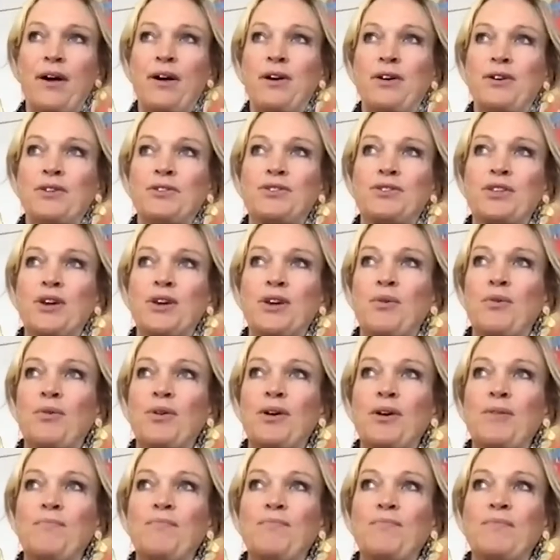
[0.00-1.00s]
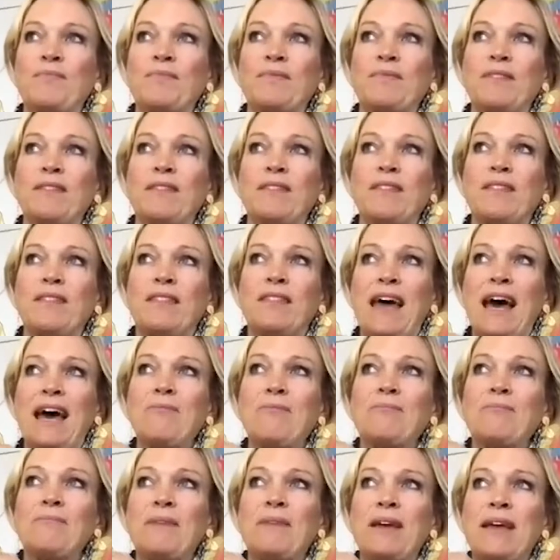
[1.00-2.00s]
So
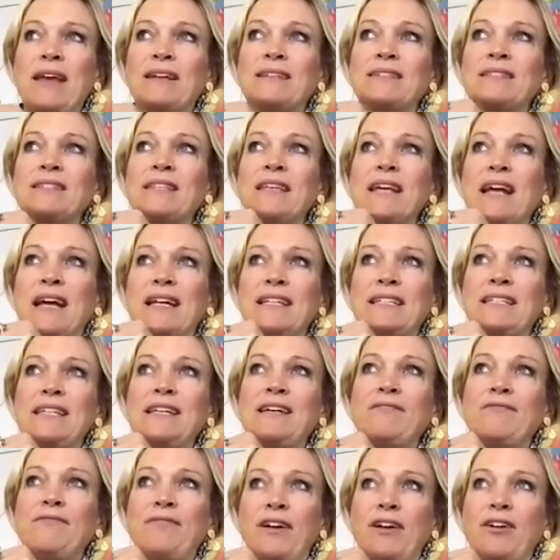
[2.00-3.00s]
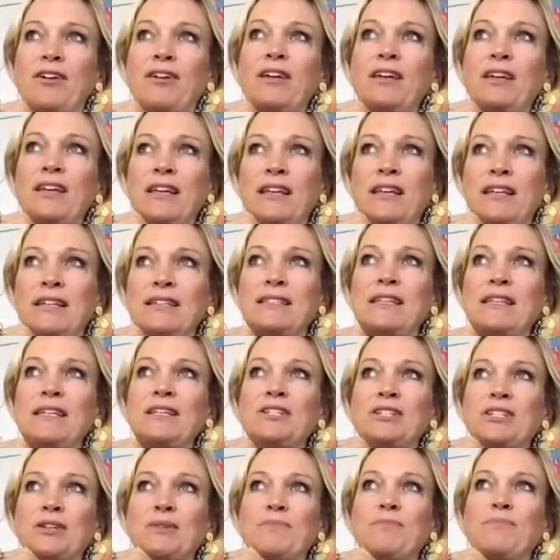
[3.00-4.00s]
that makes the idea very easy
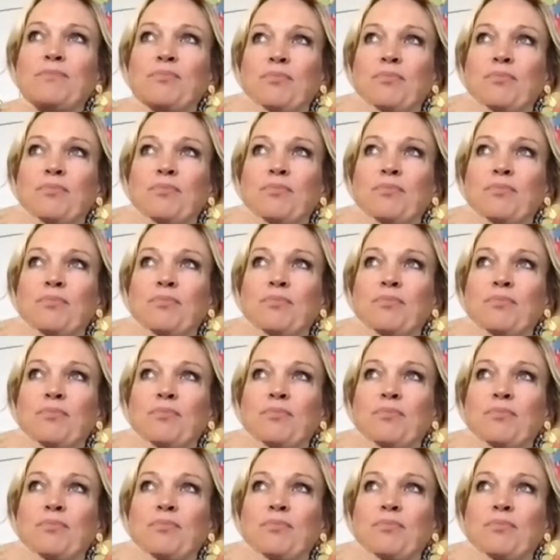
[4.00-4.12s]
to